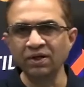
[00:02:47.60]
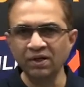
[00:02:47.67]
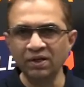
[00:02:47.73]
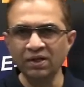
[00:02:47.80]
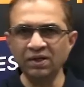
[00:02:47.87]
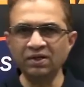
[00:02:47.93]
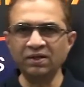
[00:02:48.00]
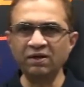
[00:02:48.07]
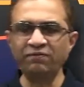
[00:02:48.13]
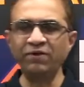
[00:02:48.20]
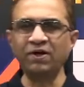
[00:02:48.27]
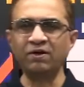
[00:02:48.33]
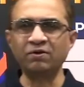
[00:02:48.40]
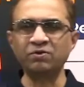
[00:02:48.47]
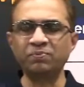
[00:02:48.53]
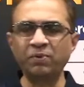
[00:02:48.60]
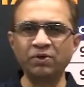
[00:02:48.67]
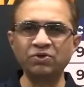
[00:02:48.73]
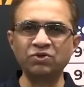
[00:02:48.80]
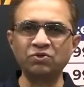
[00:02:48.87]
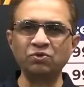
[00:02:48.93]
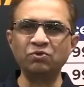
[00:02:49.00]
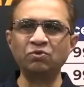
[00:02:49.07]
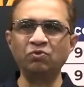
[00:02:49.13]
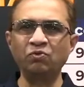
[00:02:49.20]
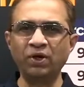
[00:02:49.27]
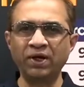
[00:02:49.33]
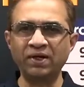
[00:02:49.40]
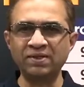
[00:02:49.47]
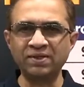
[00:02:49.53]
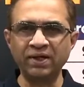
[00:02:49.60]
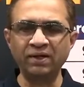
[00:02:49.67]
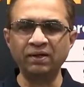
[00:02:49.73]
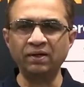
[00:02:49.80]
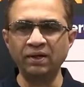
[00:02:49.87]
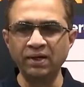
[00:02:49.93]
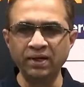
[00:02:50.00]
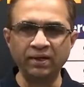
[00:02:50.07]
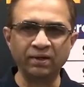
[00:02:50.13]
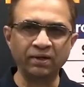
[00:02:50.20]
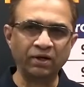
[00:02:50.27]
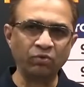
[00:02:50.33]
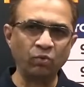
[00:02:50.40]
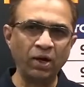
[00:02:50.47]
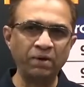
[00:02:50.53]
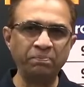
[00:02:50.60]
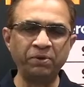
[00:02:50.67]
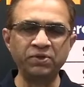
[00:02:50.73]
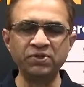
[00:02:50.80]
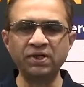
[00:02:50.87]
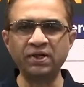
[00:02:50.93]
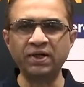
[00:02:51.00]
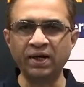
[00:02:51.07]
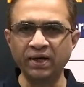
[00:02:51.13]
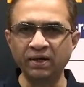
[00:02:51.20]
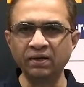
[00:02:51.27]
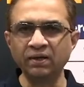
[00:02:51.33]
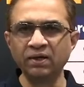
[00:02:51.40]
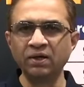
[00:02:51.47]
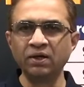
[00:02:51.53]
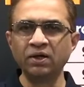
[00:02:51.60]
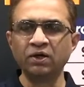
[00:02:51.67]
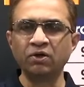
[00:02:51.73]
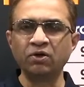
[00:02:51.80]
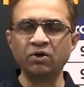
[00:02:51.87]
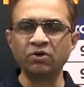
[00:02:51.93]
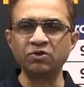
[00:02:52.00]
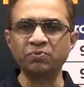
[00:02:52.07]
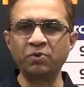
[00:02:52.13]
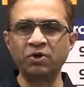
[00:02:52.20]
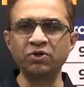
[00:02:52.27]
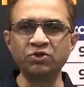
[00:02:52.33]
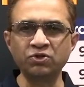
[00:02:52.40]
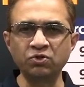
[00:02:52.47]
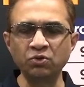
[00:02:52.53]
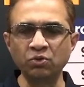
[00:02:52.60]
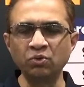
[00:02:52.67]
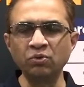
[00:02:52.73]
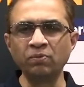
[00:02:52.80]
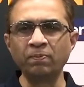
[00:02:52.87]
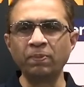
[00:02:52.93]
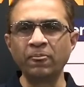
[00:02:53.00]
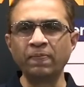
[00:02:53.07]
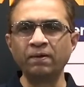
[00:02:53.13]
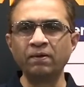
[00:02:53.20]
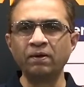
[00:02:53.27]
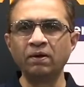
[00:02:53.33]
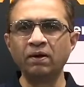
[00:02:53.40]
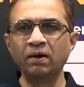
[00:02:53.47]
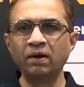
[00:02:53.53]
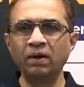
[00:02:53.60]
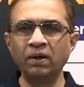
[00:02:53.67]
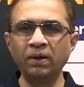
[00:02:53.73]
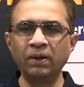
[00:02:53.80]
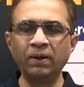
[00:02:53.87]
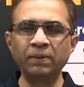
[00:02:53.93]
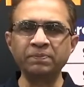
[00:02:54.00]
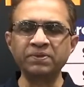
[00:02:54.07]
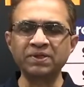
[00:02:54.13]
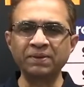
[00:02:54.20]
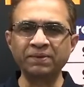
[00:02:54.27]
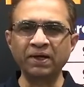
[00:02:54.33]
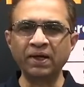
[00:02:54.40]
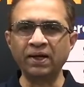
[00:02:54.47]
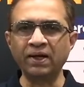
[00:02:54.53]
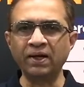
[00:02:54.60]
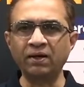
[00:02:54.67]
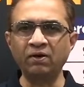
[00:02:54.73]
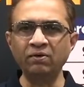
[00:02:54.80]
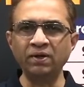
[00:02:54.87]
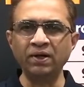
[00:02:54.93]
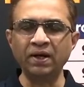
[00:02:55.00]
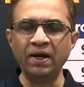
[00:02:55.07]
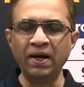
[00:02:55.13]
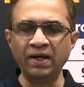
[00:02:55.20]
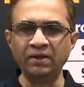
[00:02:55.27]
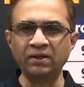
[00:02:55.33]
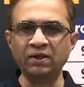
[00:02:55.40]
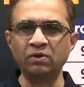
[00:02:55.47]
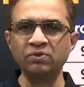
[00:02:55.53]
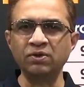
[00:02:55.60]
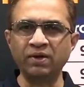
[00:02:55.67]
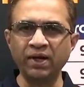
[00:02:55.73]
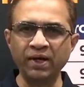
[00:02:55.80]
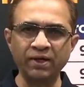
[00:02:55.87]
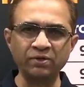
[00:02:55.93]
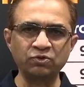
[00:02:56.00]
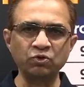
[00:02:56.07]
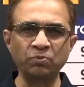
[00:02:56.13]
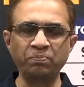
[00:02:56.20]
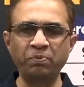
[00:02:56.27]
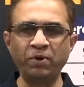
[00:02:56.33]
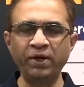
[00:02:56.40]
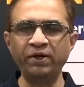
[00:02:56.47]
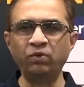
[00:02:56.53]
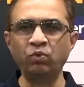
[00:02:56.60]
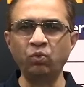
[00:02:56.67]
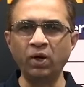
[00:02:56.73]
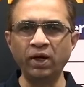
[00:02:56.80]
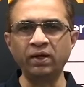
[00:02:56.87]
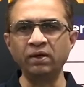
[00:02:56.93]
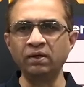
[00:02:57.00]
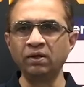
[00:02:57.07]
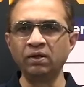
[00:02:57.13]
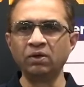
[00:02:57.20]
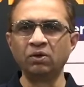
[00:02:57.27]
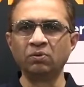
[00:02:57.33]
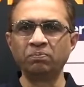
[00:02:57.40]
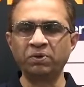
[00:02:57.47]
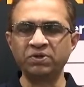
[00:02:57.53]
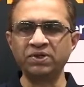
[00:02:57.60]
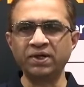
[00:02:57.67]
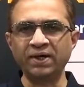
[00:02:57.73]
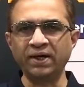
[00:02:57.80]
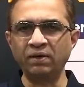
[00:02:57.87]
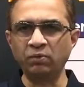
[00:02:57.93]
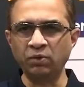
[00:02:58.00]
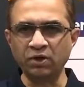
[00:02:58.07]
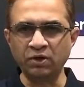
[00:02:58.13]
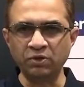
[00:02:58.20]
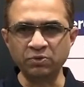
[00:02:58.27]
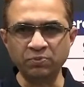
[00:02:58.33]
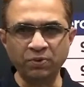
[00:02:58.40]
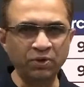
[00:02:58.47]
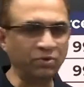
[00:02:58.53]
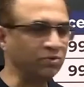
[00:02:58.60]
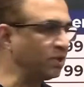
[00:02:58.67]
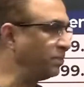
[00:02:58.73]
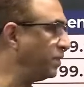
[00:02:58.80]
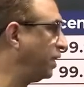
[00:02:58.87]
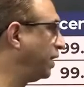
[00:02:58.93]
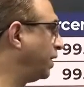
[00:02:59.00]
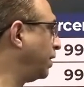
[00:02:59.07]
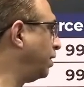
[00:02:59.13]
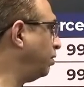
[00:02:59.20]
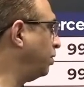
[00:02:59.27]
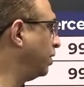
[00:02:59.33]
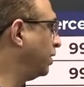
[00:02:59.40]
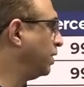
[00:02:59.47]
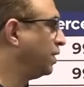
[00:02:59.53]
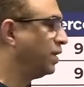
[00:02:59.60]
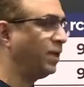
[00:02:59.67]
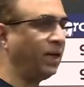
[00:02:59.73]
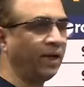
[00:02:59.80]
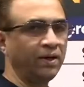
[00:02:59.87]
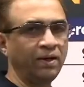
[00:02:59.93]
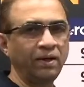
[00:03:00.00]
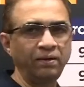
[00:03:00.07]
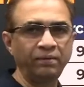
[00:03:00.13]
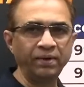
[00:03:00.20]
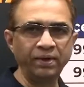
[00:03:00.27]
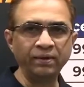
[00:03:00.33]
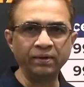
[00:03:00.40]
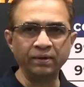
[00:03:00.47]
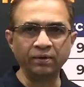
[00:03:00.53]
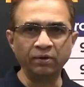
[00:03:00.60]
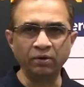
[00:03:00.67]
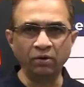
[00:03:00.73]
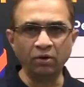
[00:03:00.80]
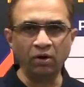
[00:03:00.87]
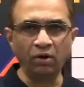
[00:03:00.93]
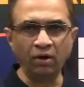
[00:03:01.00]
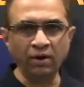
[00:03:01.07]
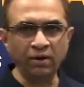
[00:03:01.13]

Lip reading: It roughly corresponds to what I said earlier, that 1 percentile corresponds to something like around 9,000 ranks. So 0.1 percentile would correspond to something like around 900 odd